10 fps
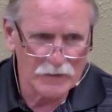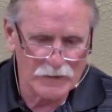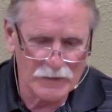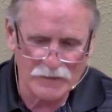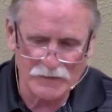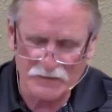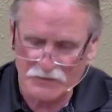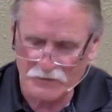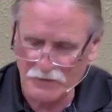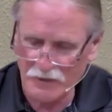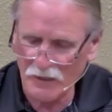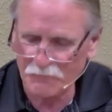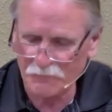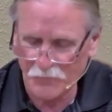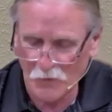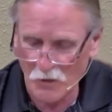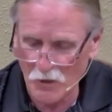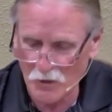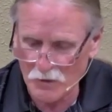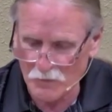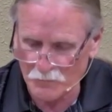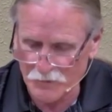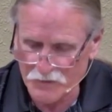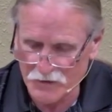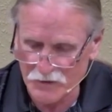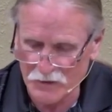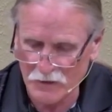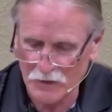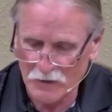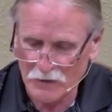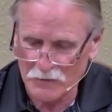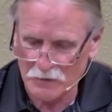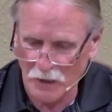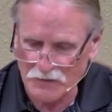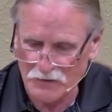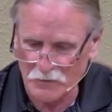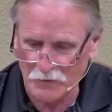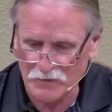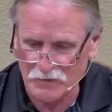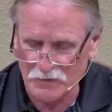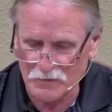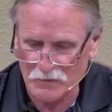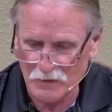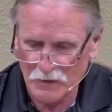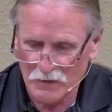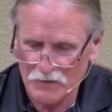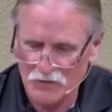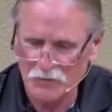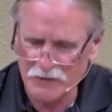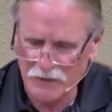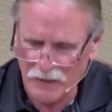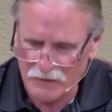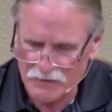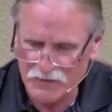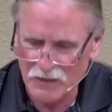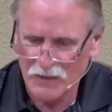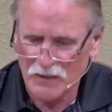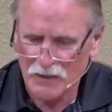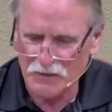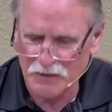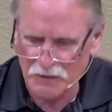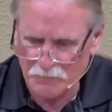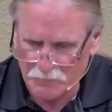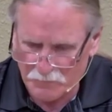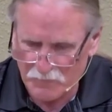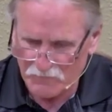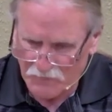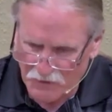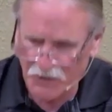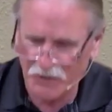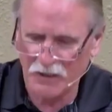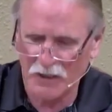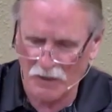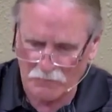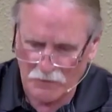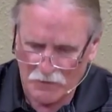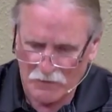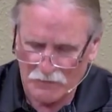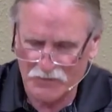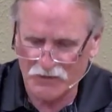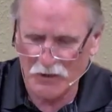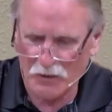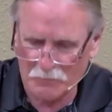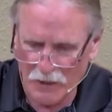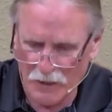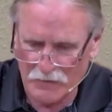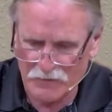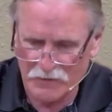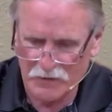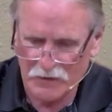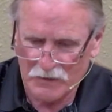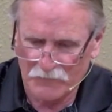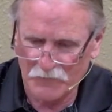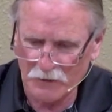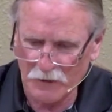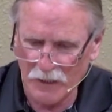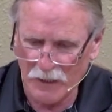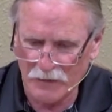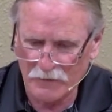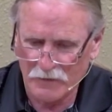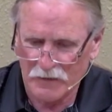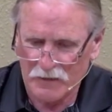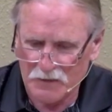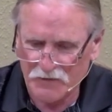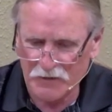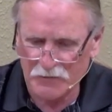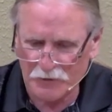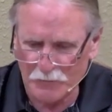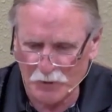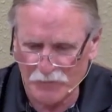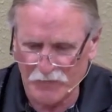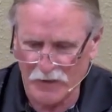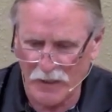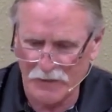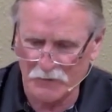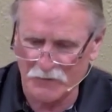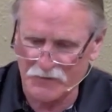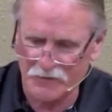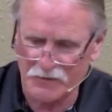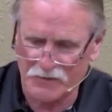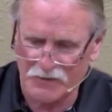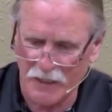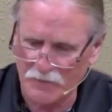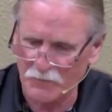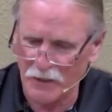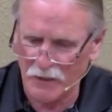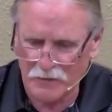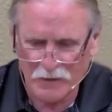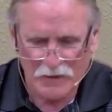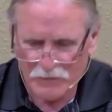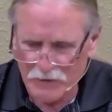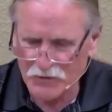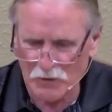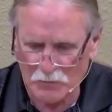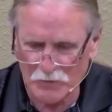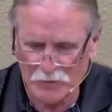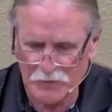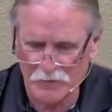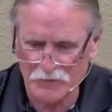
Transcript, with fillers: And it's going to have far reaching consequences. So, yes, he did kick out the Sodomites from the land. He did remove the idols that his dad made. That's all really good